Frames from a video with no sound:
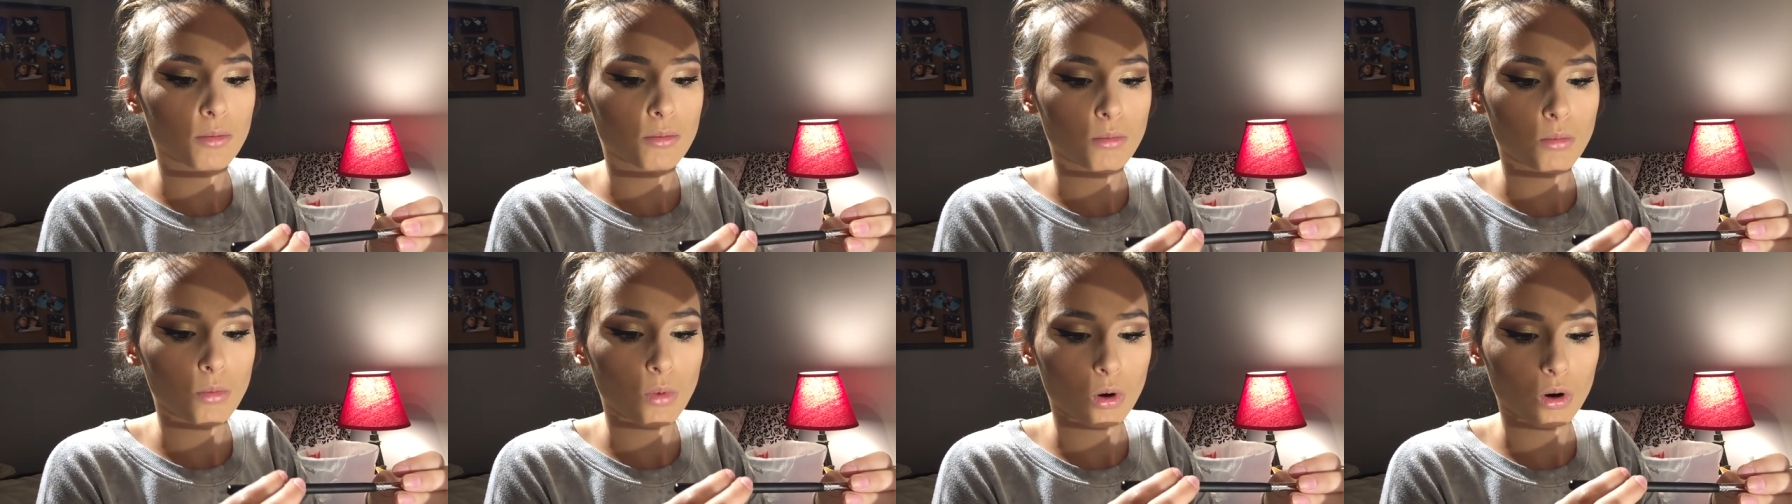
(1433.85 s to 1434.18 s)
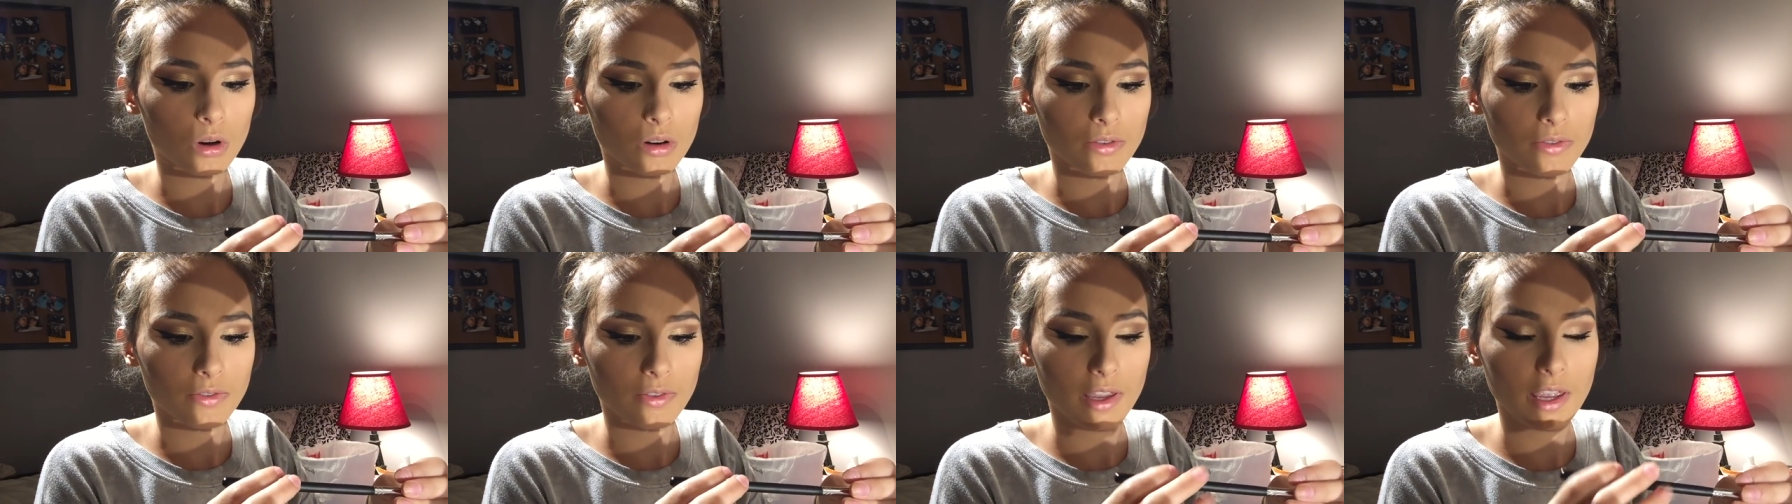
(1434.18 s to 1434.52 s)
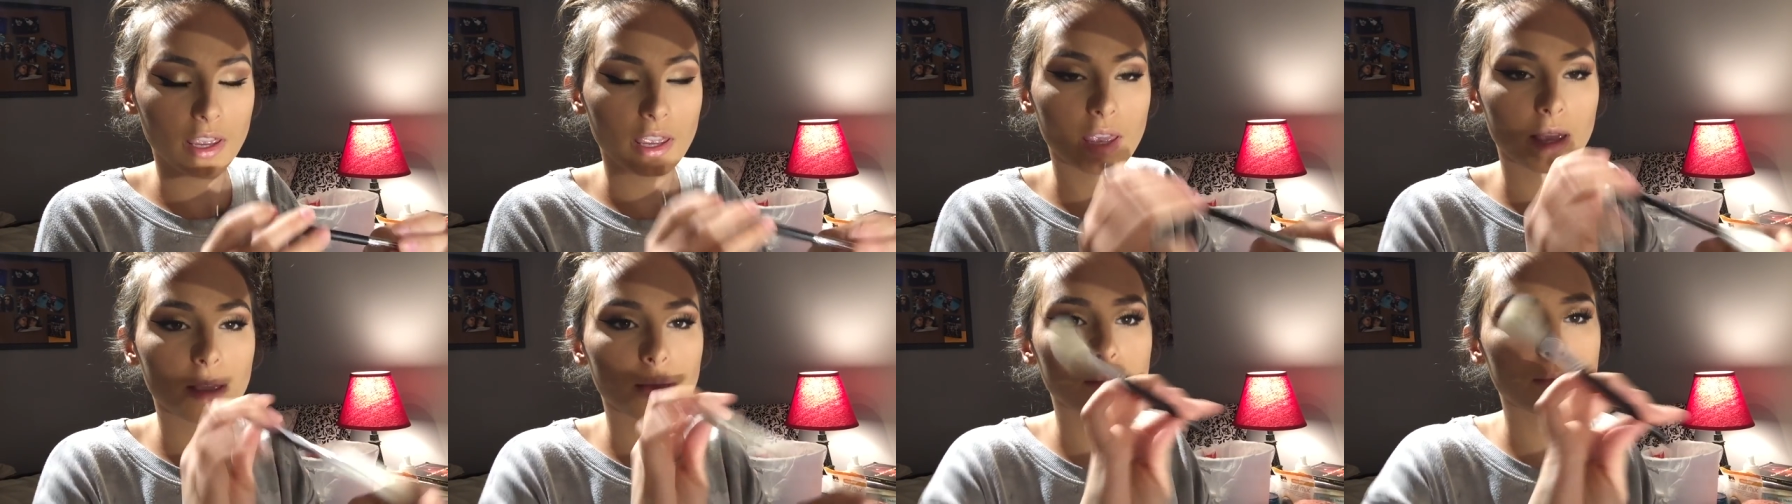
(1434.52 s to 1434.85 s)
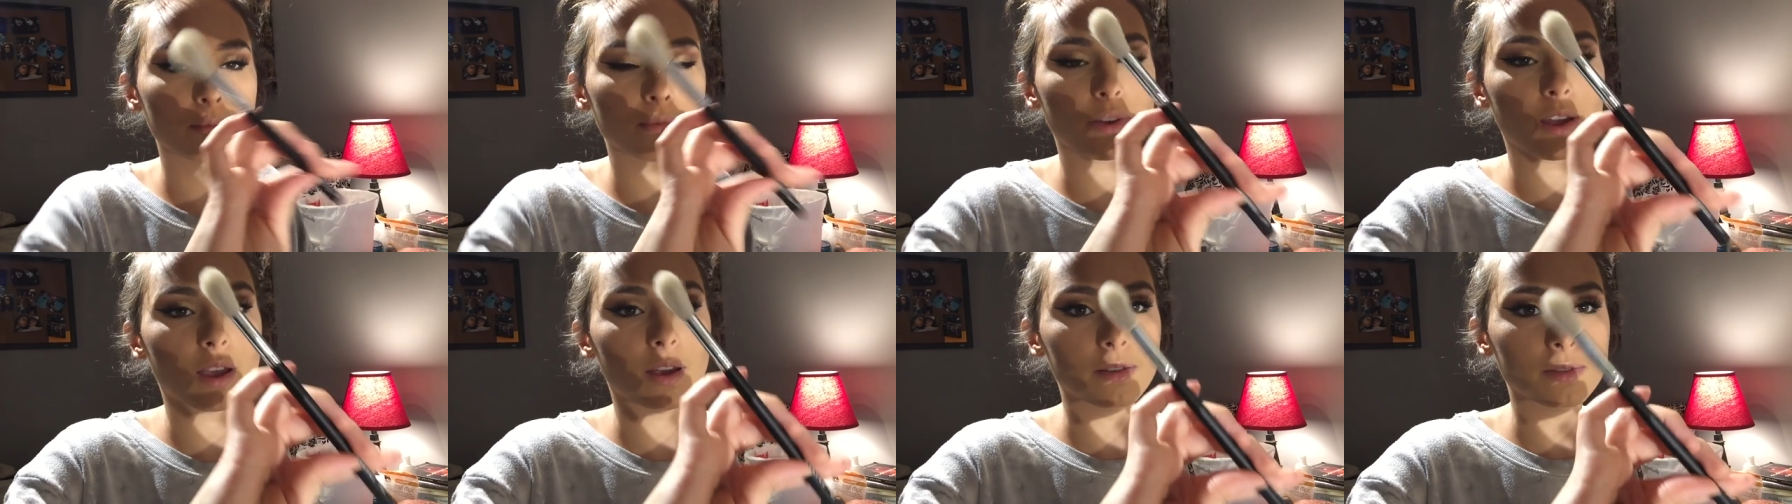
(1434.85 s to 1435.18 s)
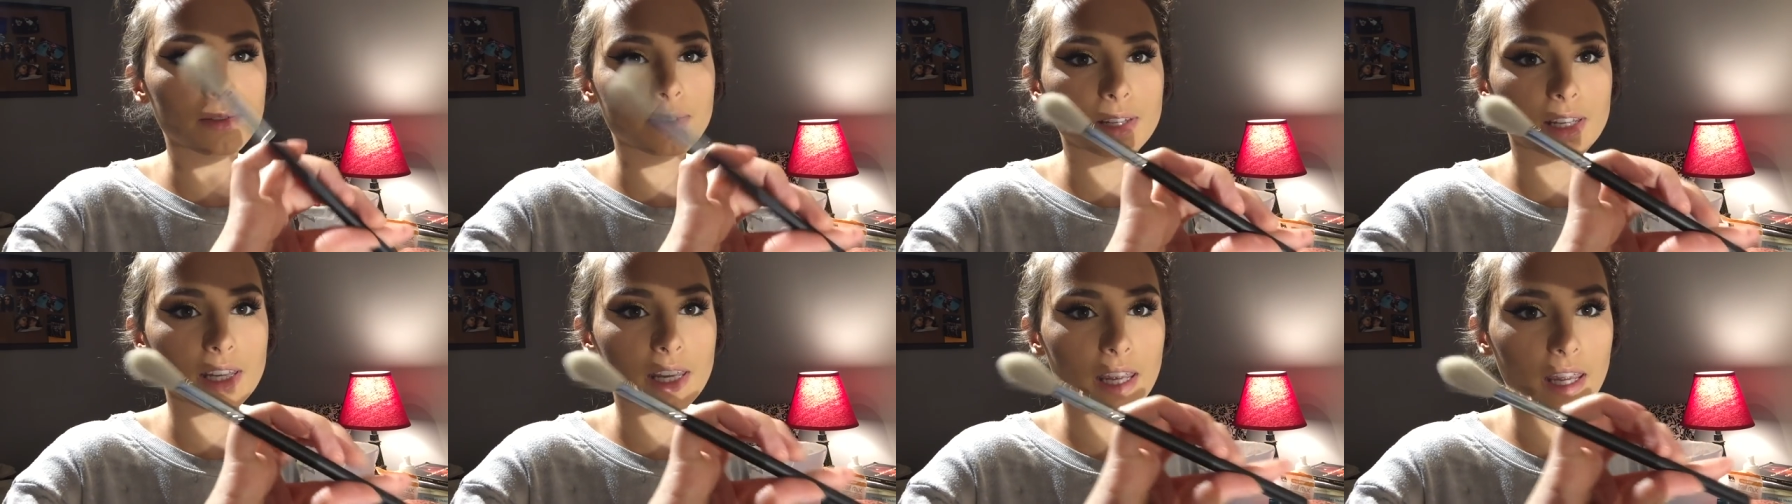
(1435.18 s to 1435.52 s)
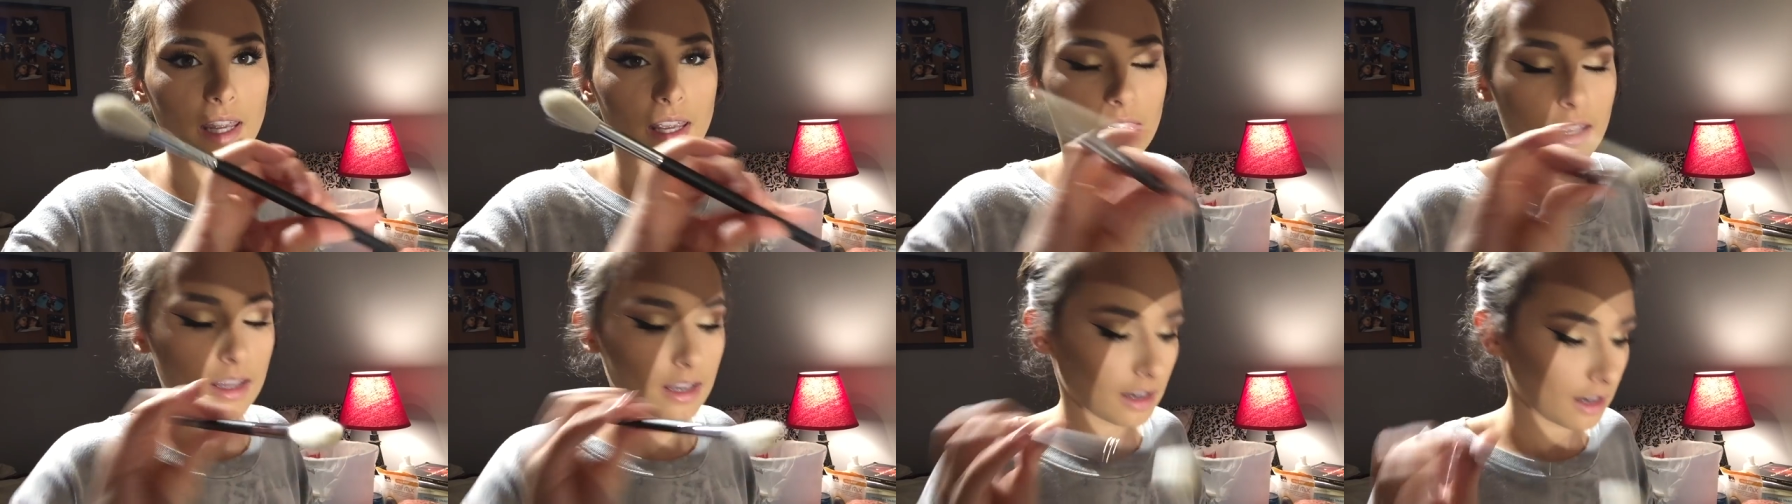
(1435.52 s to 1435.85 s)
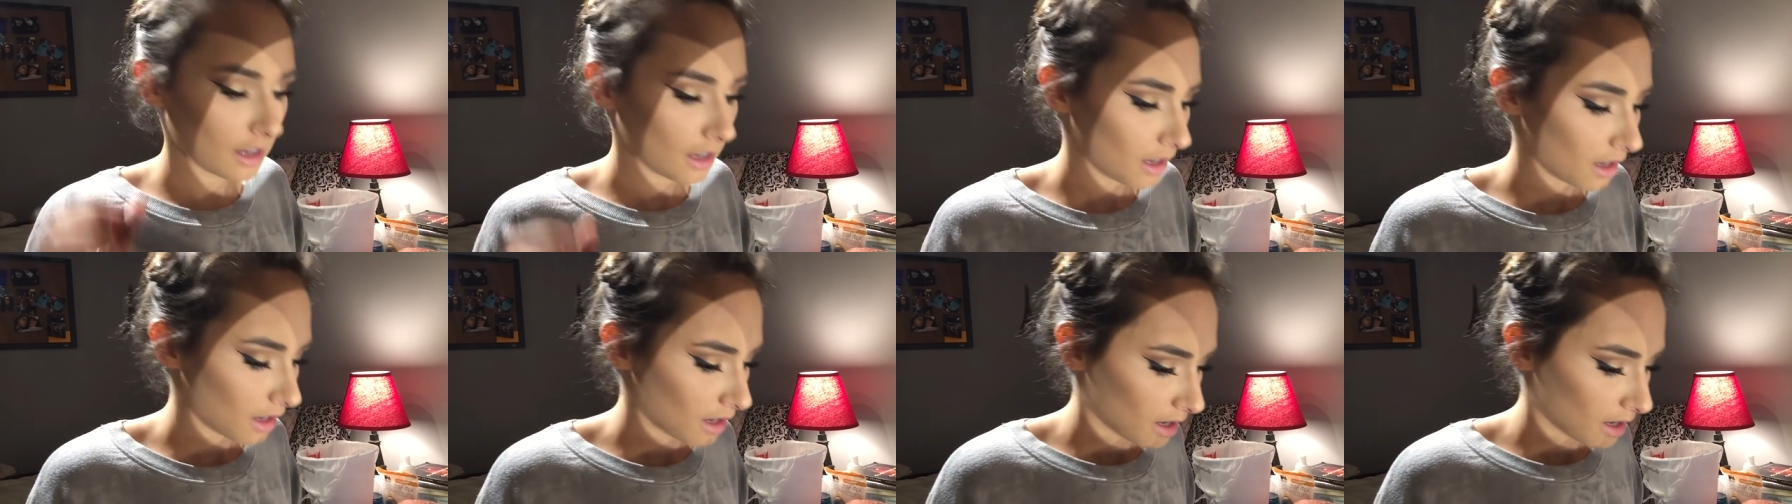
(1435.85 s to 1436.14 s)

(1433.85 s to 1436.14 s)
Morphe M510,